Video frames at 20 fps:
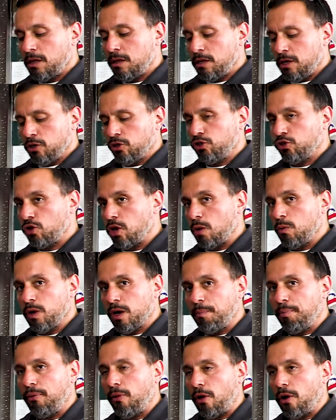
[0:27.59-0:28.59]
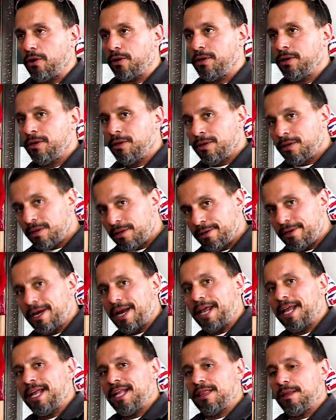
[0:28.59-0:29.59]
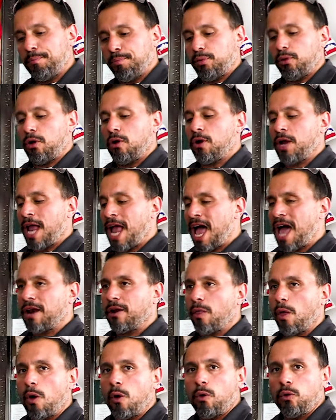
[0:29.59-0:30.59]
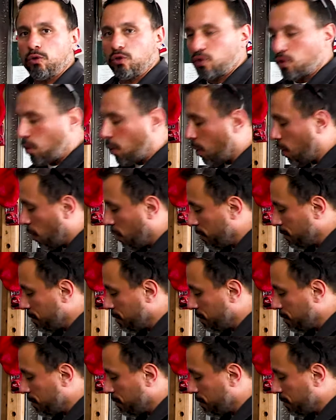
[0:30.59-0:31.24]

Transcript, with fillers: you're stuck with a plug. You gotta get the plug out of the hole saw.